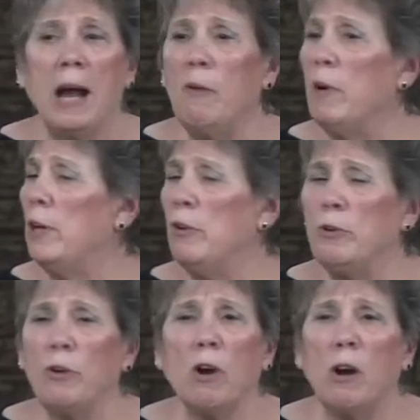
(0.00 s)
I want to
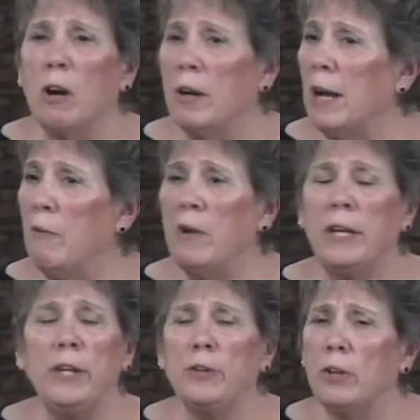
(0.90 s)
know your heart. I
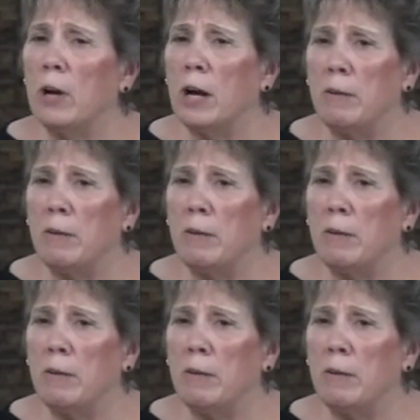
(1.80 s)
want to hear your